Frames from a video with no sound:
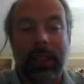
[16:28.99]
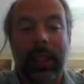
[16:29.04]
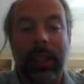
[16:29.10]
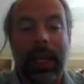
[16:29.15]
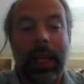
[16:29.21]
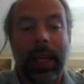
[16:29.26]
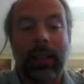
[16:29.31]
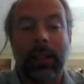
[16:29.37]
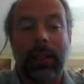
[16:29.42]

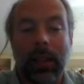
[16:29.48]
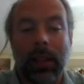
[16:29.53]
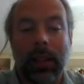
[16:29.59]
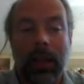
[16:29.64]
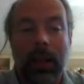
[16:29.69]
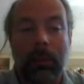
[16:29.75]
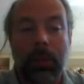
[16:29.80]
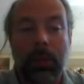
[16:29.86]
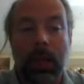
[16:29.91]
get
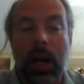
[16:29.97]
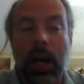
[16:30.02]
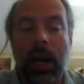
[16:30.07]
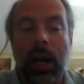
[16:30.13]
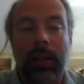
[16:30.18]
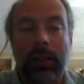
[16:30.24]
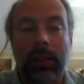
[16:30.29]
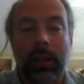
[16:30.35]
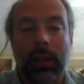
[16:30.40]

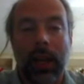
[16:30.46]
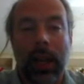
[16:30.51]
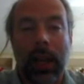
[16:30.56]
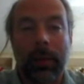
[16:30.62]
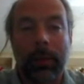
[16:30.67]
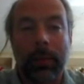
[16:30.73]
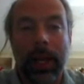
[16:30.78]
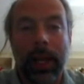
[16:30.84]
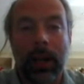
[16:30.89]
block
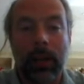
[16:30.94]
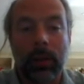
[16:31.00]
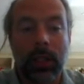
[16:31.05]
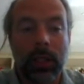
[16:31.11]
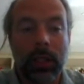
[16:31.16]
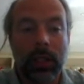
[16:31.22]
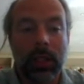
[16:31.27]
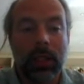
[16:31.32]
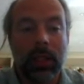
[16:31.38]
timed out,
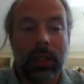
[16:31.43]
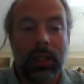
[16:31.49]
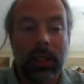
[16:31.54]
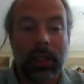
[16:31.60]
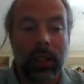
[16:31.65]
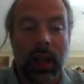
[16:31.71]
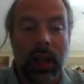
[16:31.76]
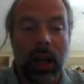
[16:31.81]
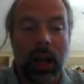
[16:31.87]

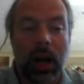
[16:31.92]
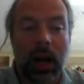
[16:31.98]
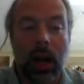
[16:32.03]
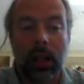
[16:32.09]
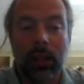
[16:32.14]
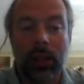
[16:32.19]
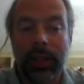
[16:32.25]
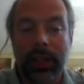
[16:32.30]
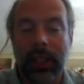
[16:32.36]

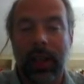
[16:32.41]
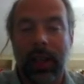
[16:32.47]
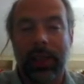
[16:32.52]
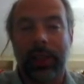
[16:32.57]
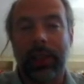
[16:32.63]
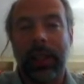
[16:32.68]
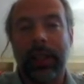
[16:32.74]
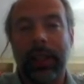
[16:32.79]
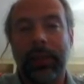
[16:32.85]
all of the
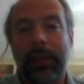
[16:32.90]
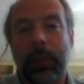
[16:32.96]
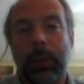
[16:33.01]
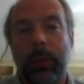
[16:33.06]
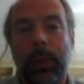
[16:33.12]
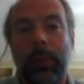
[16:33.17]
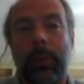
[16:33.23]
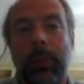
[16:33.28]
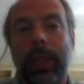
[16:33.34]
other IMs
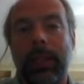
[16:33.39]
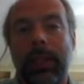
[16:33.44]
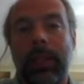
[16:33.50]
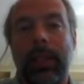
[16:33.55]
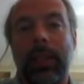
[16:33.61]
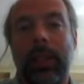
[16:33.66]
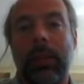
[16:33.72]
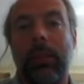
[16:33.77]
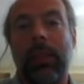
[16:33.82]
would
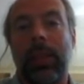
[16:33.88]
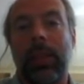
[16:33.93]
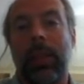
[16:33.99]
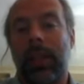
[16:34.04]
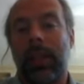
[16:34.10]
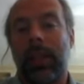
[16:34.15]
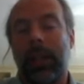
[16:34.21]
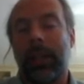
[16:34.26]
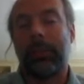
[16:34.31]
basically
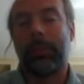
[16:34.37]
be